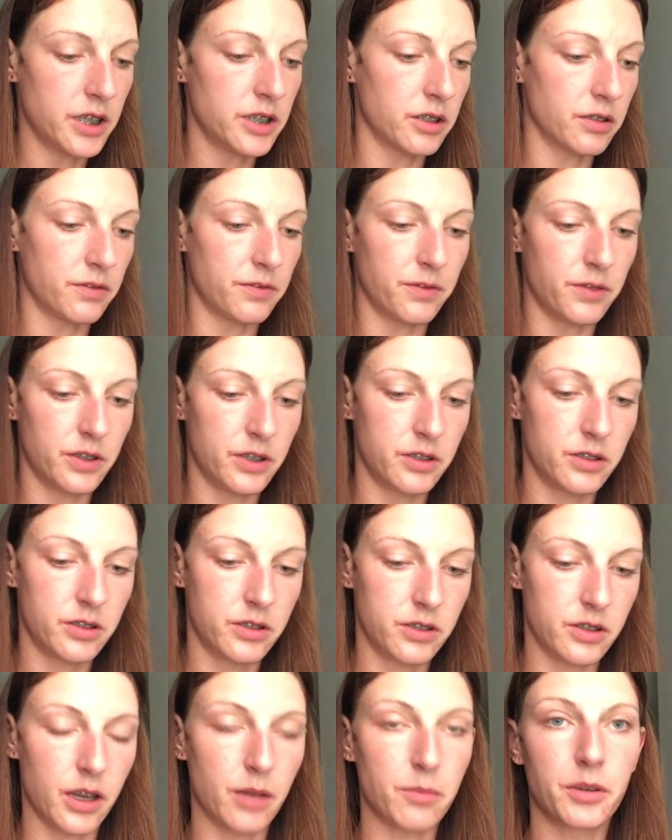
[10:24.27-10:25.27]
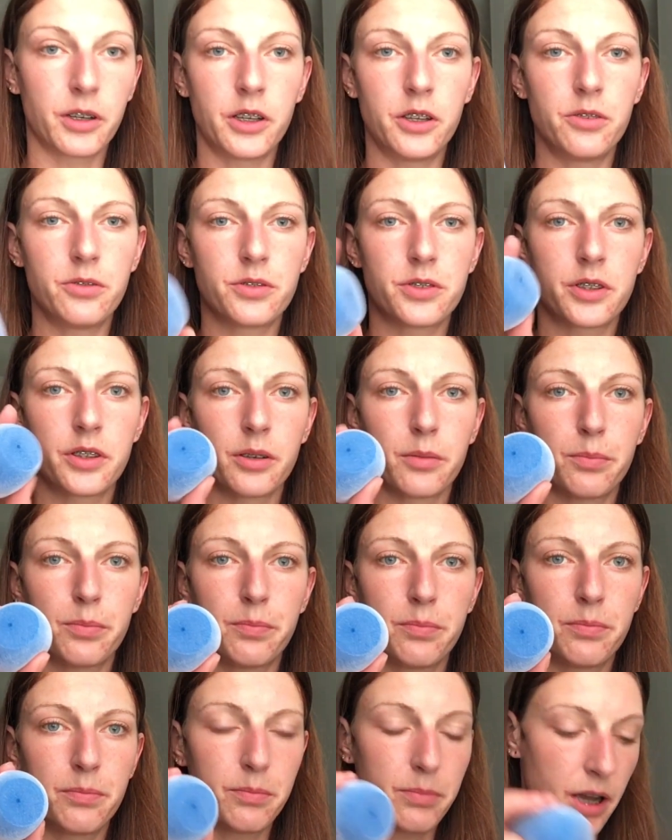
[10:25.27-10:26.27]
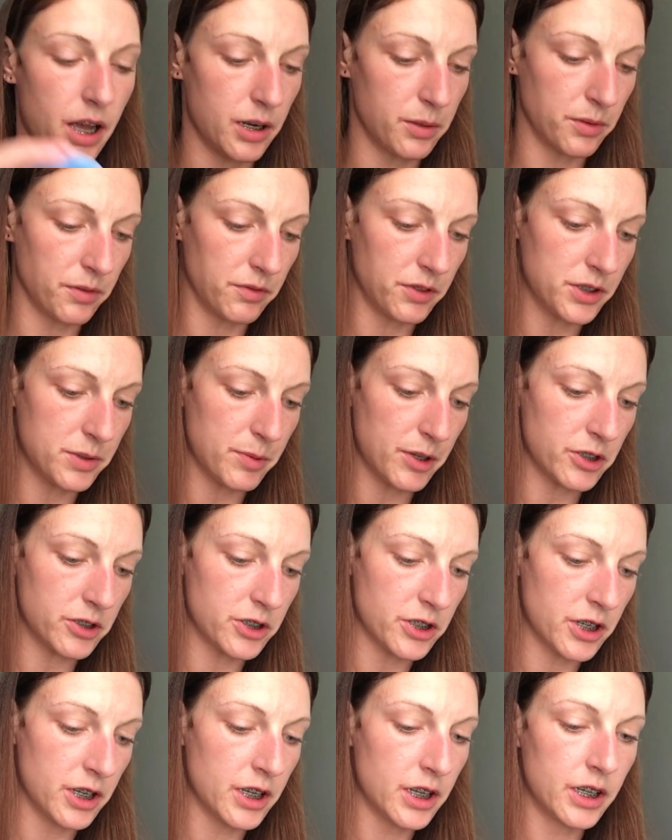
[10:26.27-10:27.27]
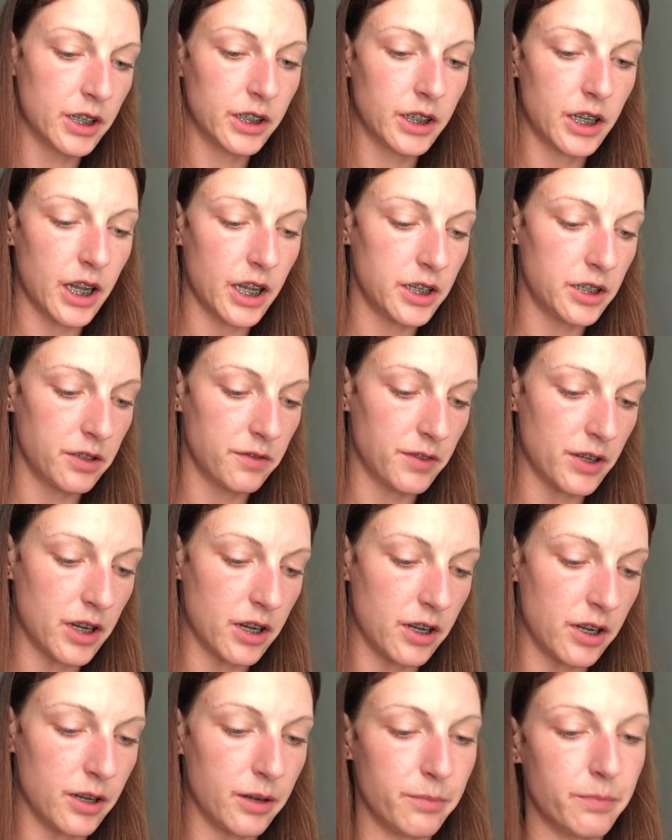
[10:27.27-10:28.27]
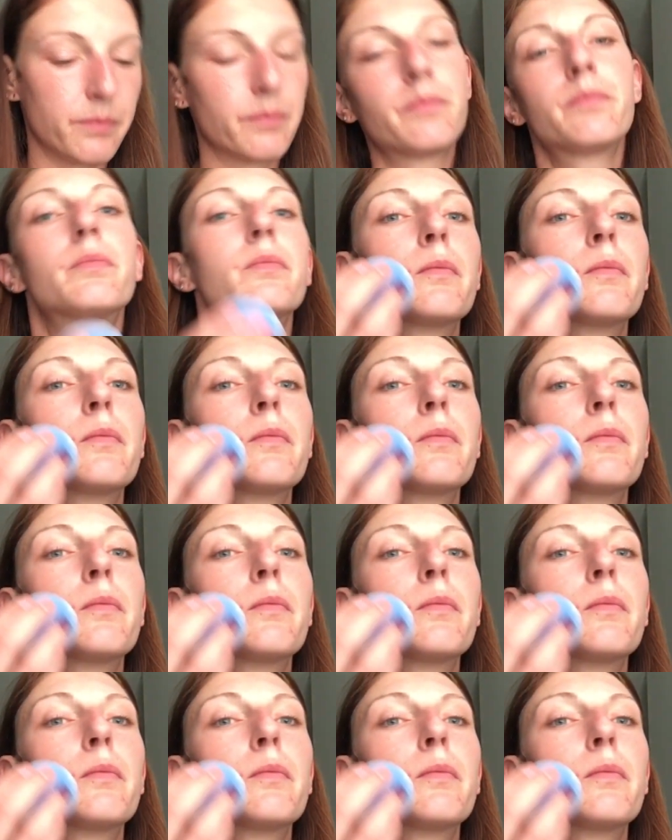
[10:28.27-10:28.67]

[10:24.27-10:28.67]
of, I'm going to use the bottom of the sponge, kind of